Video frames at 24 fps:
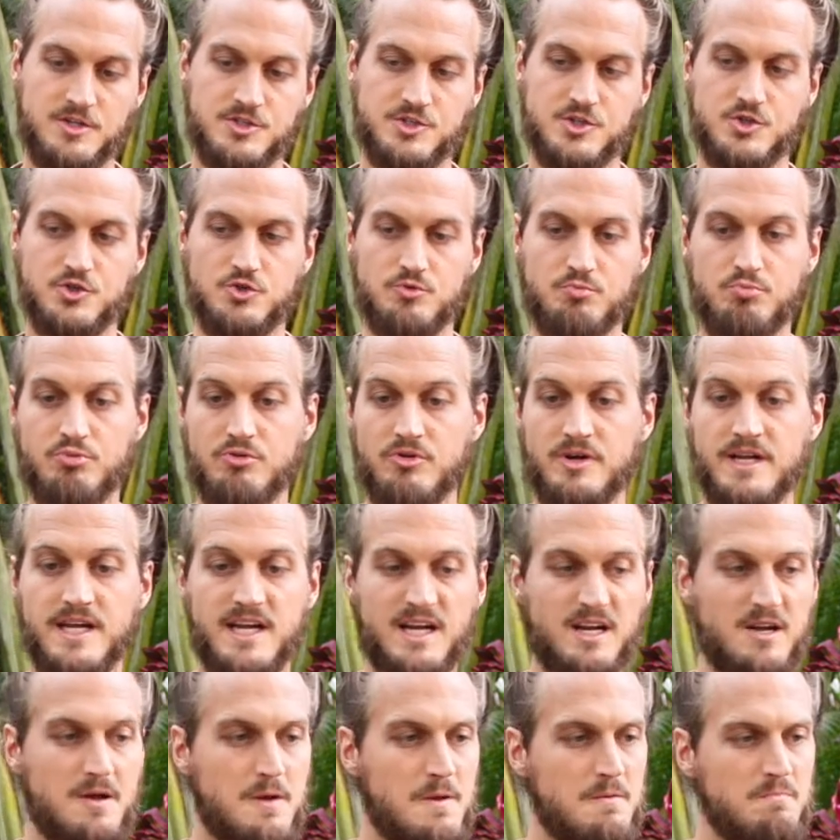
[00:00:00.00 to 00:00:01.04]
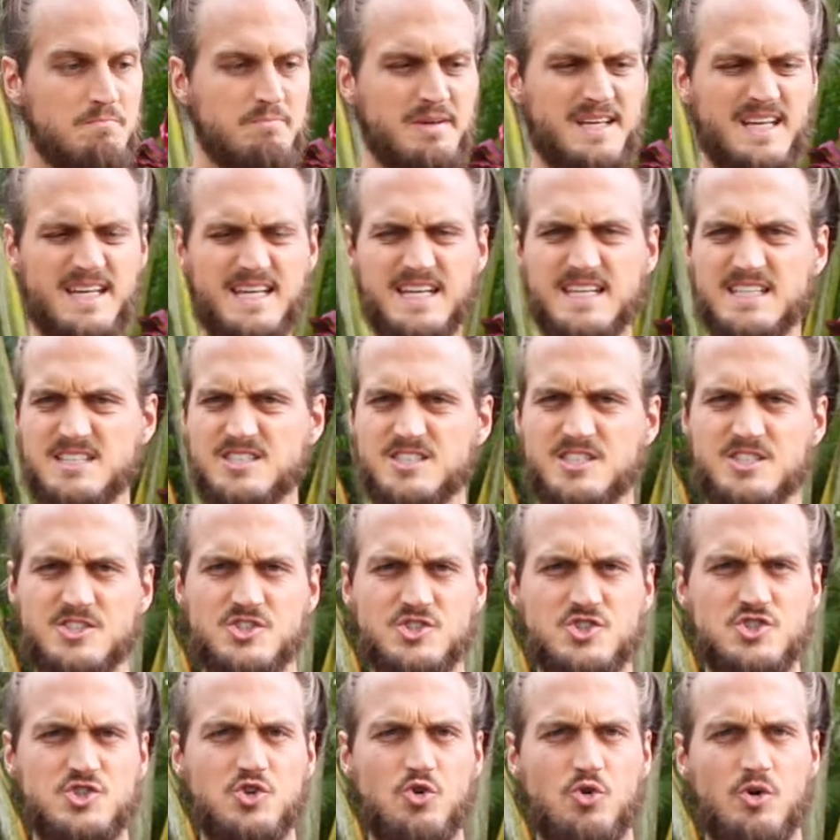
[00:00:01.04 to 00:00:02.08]
to bring peace
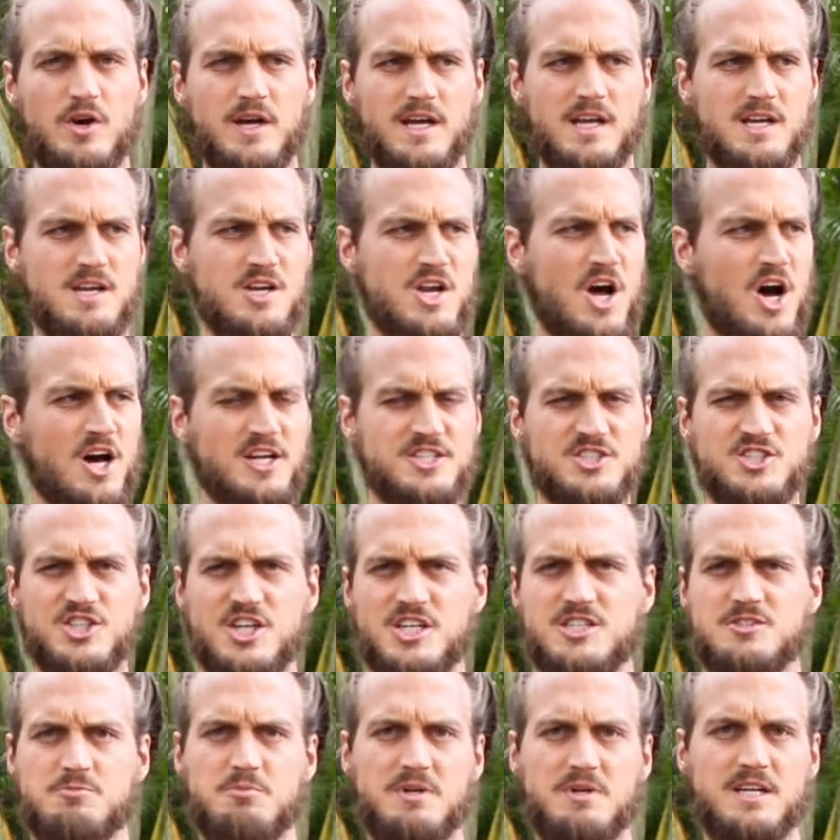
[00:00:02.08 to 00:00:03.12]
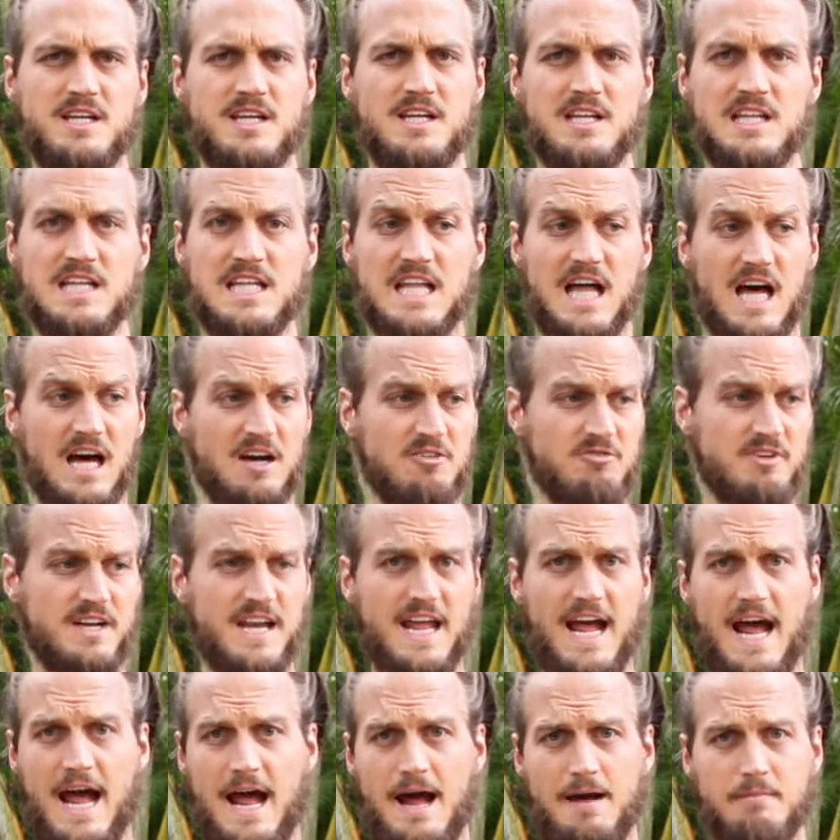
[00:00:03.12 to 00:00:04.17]
and joy and non-judgment and love and
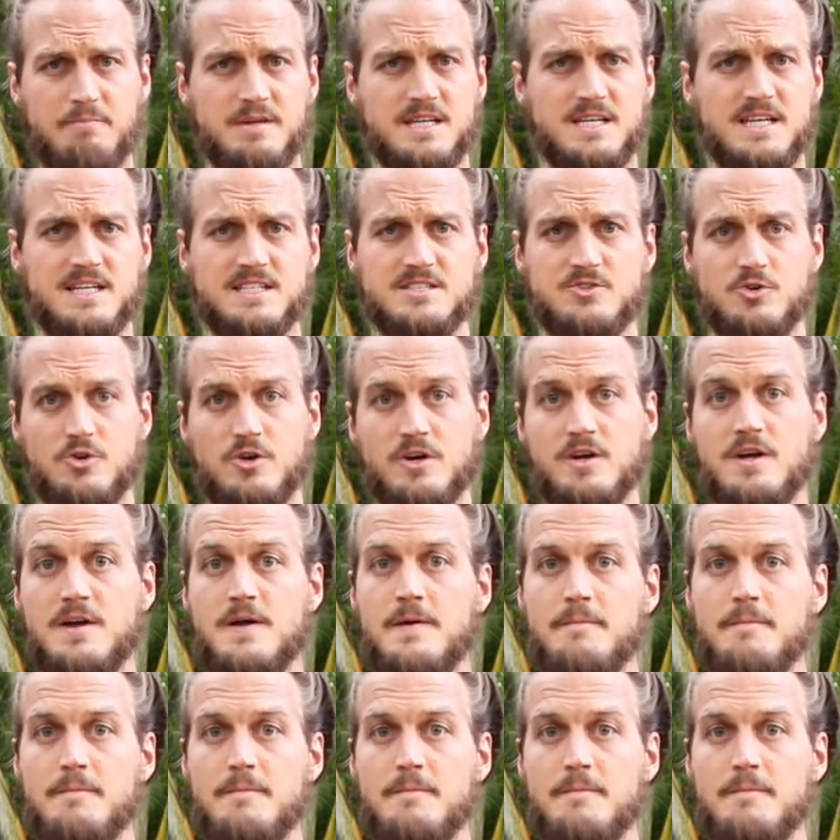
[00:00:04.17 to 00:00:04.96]
happiness, or